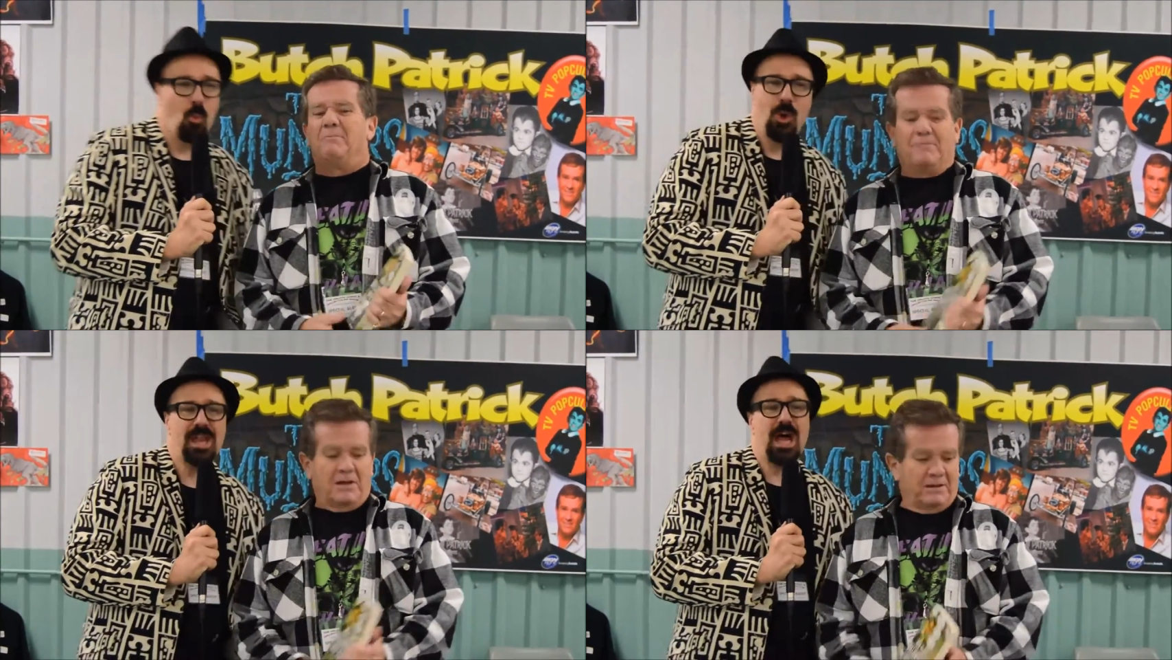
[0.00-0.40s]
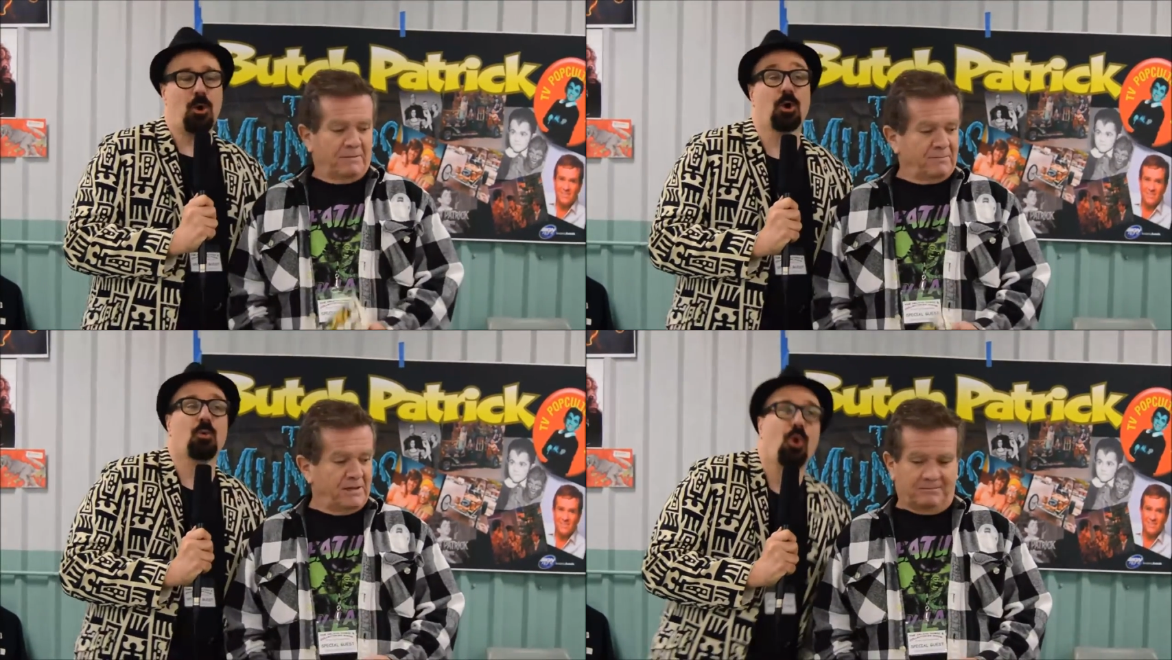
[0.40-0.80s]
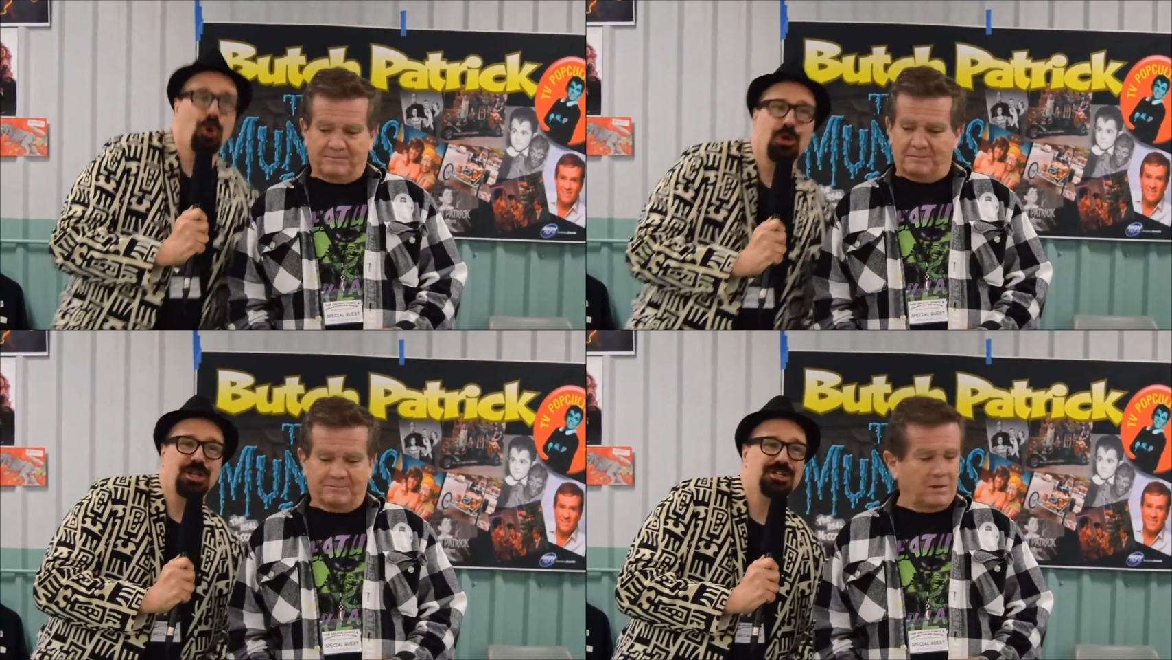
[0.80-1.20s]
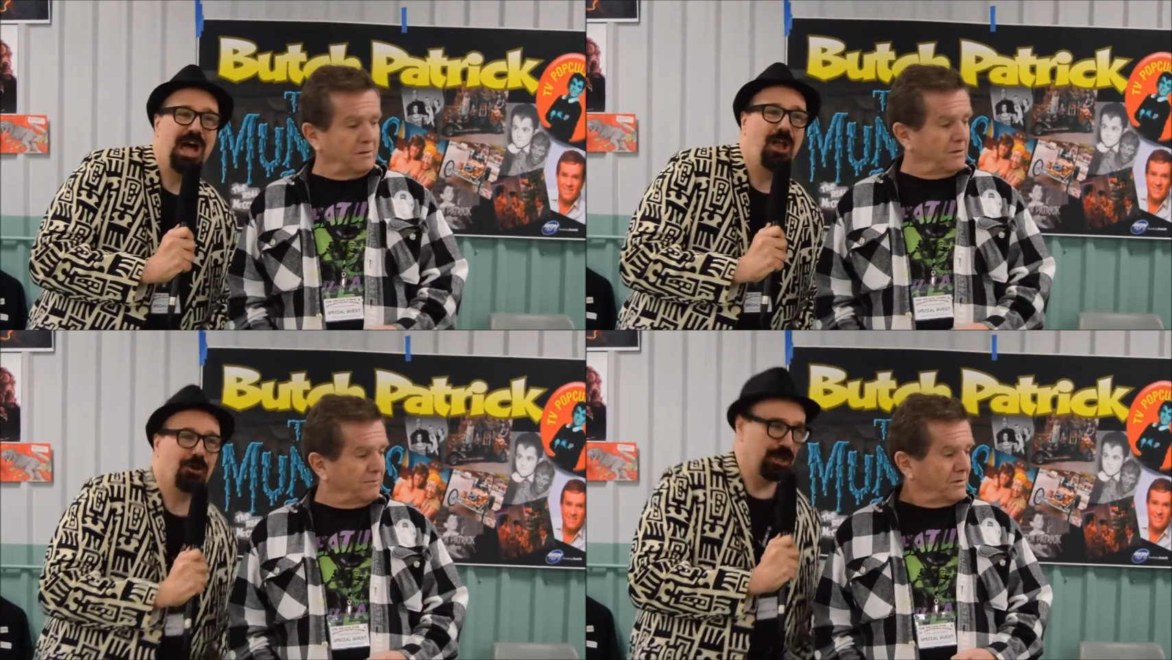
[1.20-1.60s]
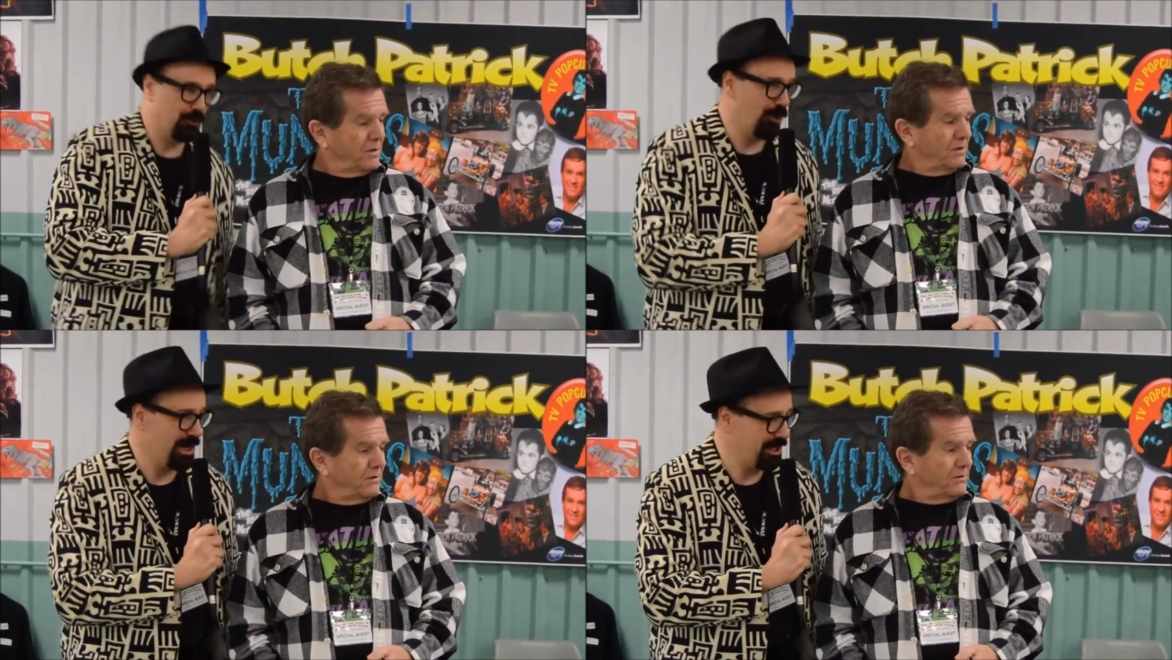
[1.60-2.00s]
Speaker 1: win or earn a dollar in
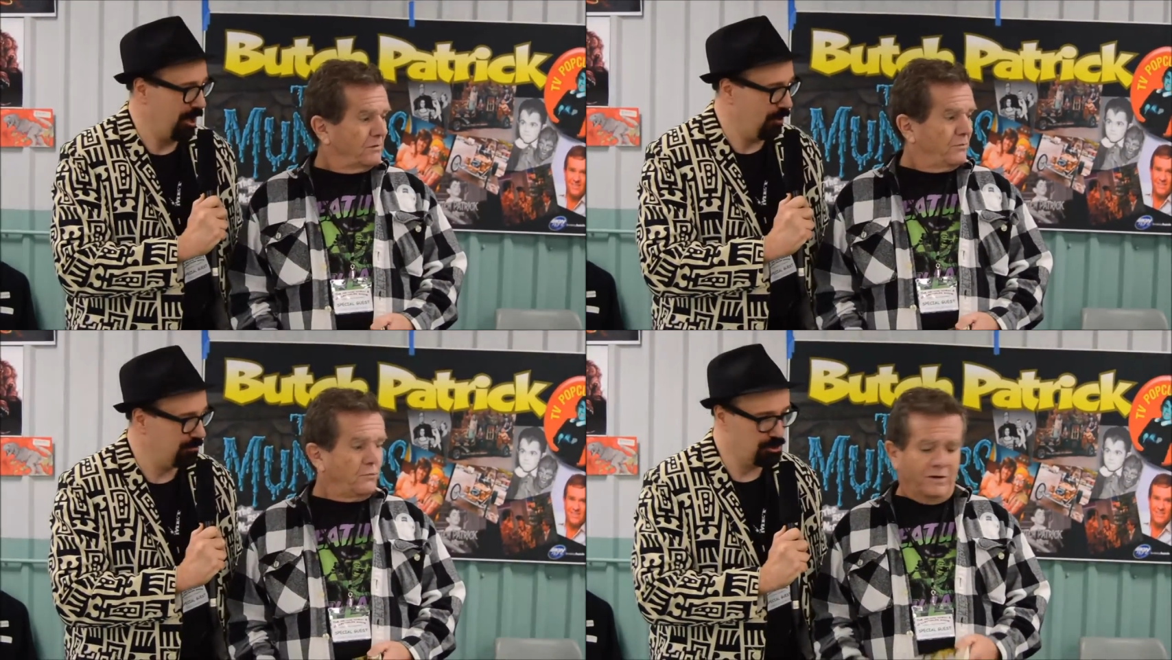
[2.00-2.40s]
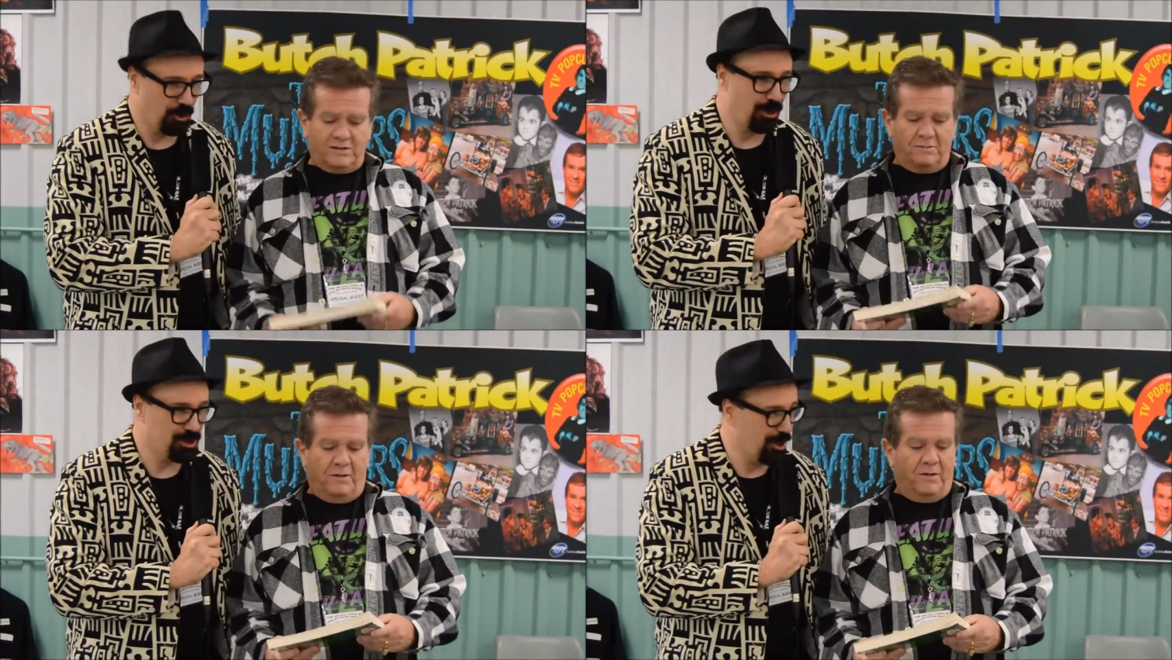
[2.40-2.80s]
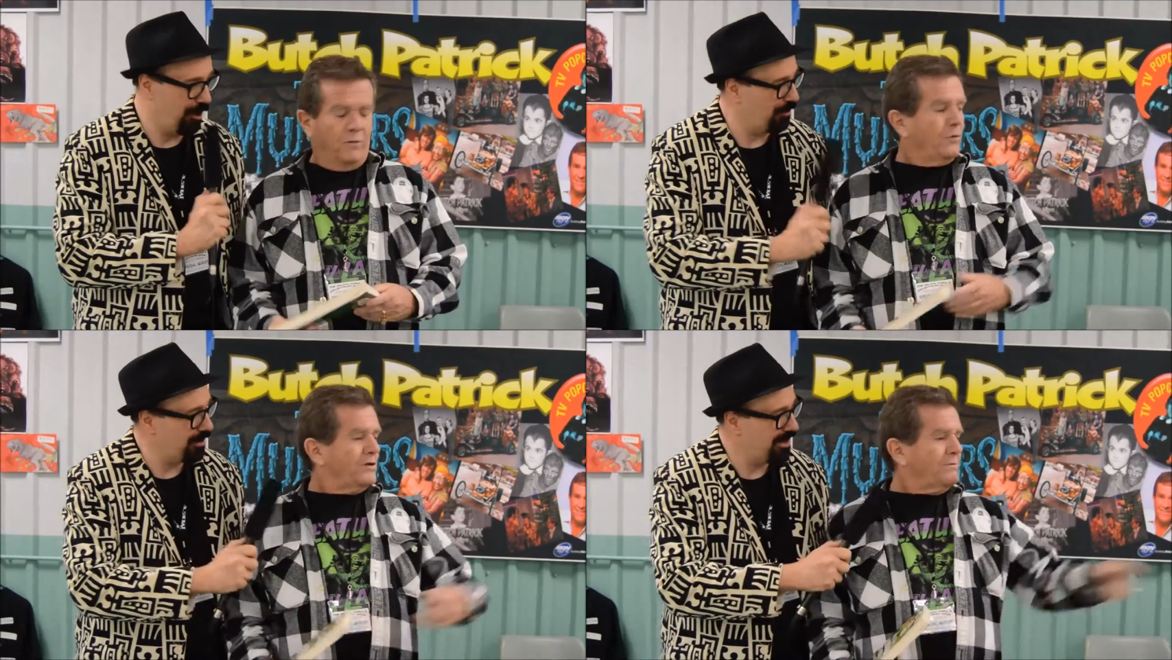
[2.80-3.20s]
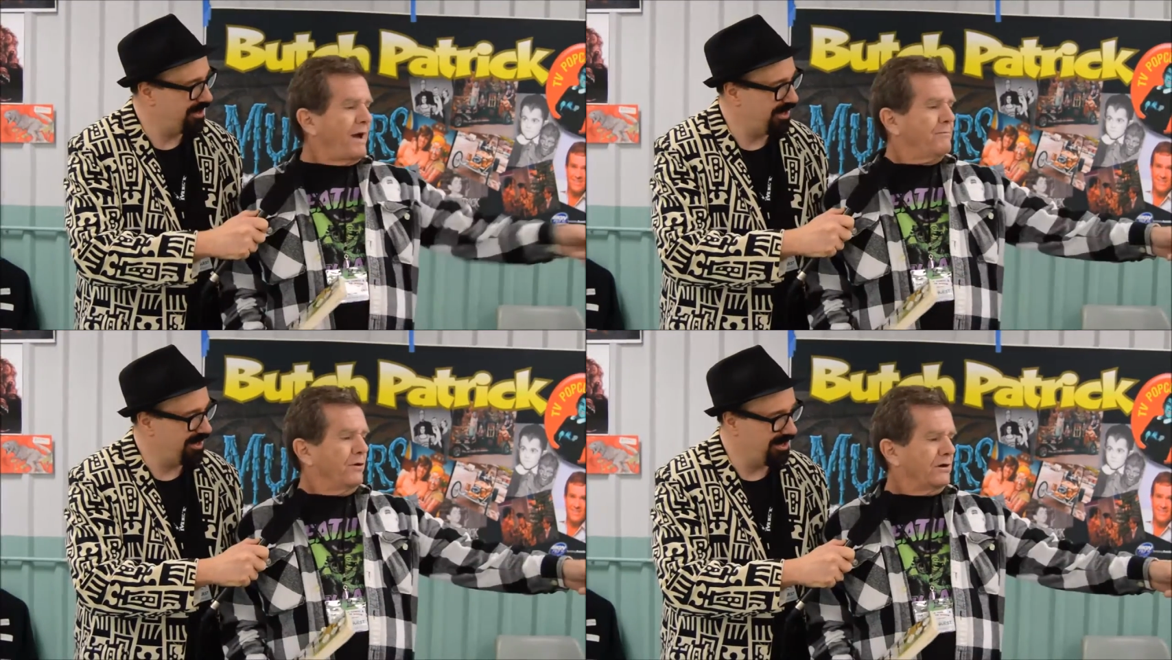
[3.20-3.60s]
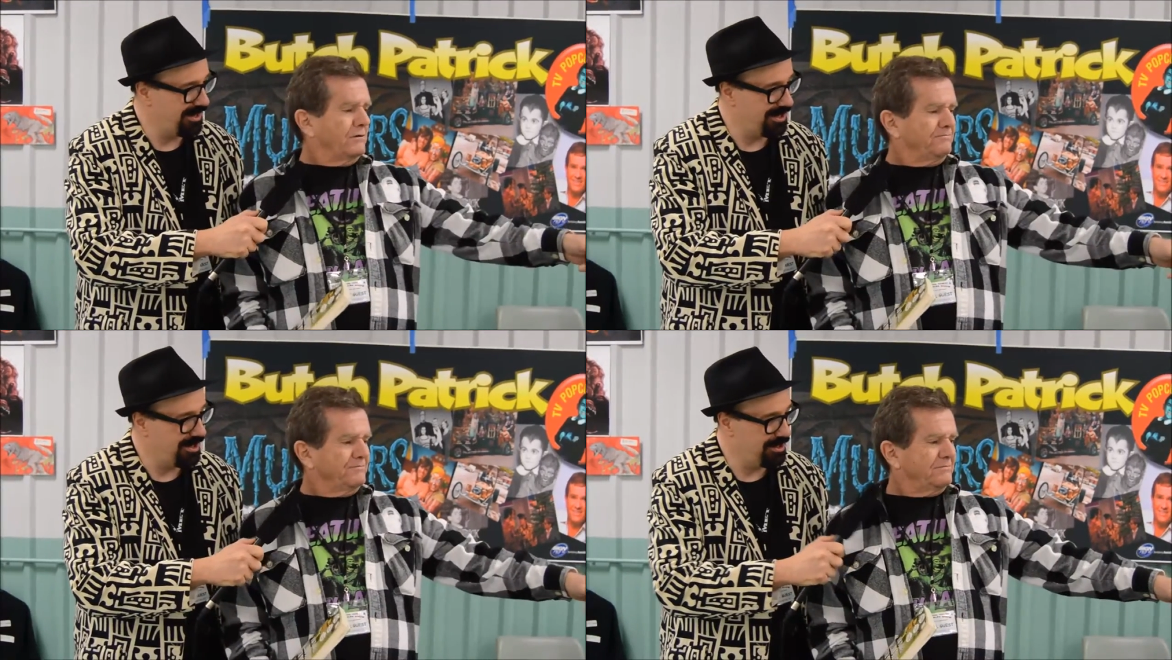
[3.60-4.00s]
radio. George Lowe. Where's my book?
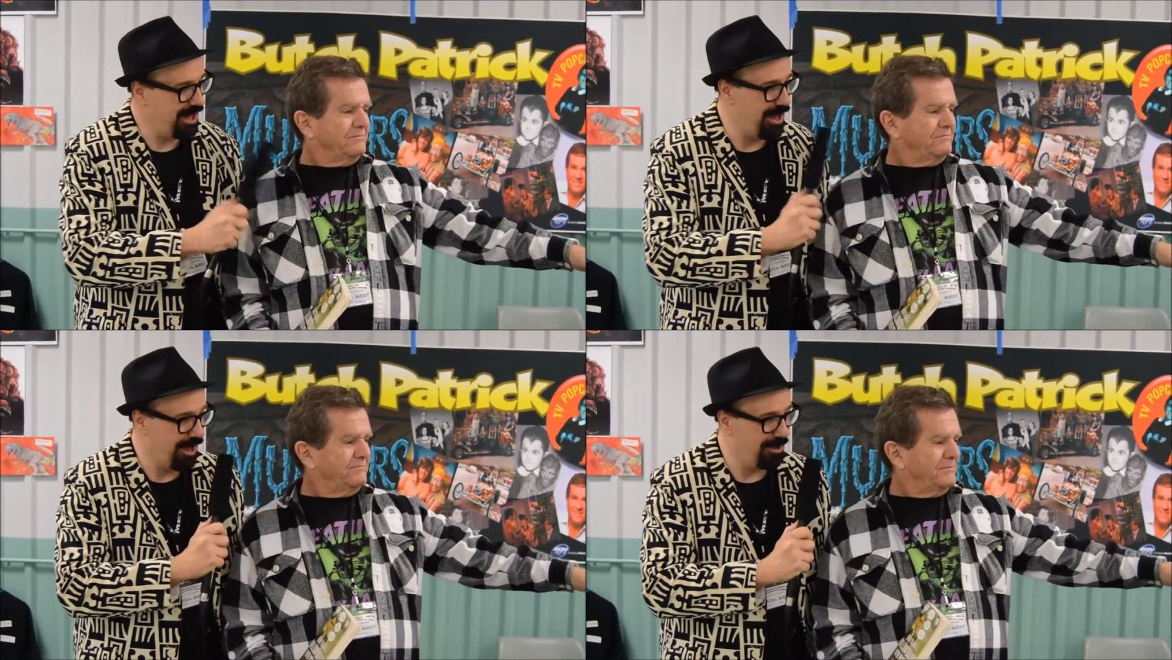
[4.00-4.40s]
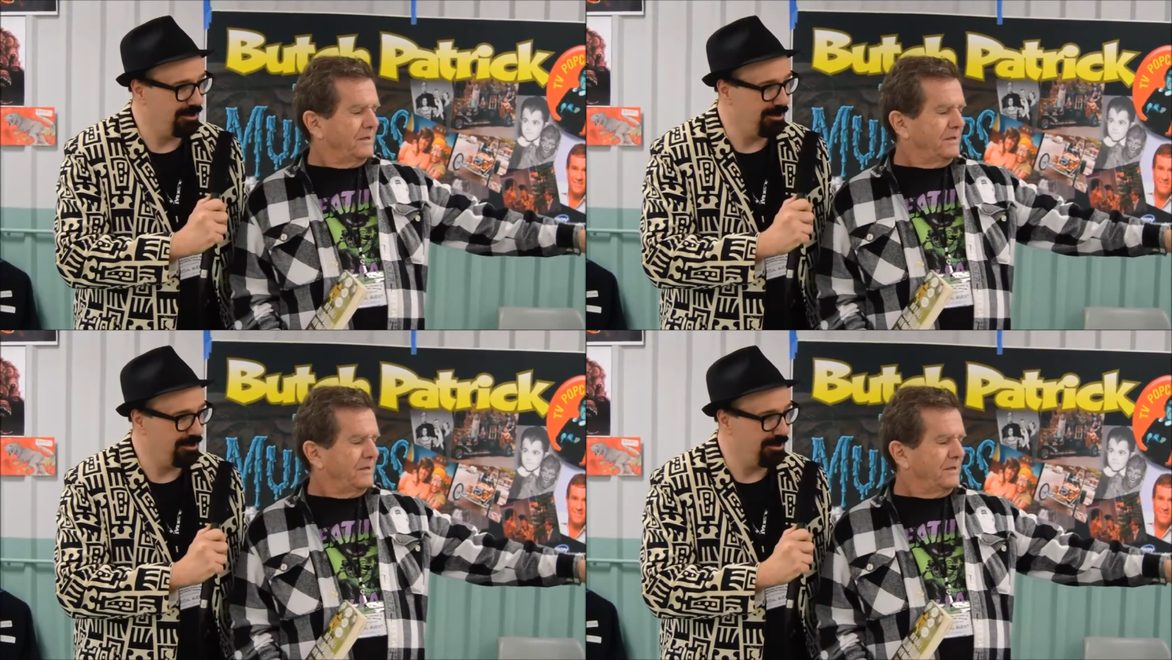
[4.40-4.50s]
Yeah.